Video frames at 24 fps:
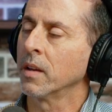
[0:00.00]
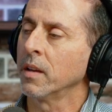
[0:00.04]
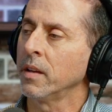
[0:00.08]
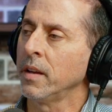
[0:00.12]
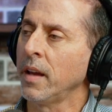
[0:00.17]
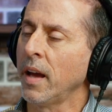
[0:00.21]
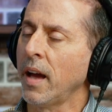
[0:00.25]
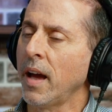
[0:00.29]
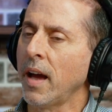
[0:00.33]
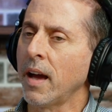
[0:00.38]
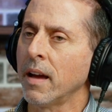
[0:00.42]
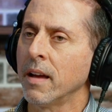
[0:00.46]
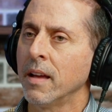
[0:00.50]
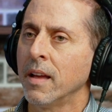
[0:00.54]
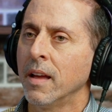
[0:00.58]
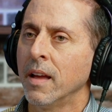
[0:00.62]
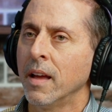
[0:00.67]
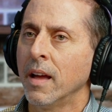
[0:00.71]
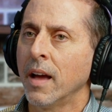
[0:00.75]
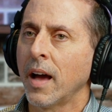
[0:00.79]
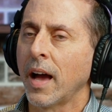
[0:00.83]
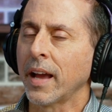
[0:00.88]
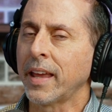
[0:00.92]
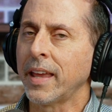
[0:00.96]
Yeah.
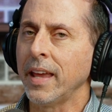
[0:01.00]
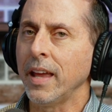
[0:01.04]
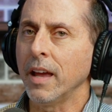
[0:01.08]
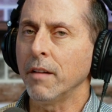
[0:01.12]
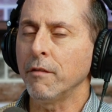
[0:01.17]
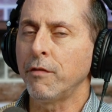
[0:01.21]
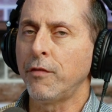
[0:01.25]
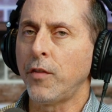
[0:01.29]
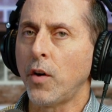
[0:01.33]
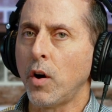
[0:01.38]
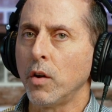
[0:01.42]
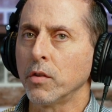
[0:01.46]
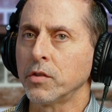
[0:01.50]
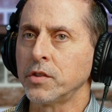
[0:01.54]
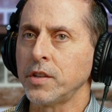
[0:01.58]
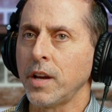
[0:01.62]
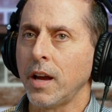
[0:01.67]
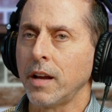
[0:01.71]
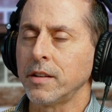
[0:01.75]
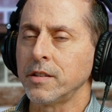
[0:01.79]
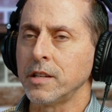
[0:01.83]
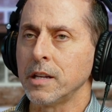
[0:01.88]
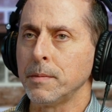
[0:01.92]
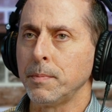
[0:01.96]
I can't fault
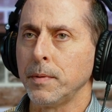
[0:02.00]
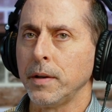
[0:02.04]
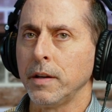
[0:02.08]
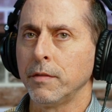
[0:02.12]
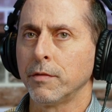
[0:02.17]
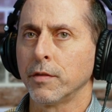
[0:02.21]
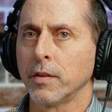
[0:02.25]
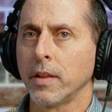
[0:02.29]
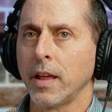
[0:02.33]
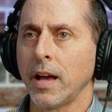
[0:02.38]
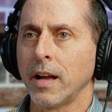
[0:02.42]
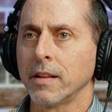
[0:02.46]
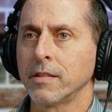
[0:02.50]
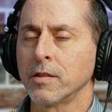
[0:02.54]
ChatGPT for that.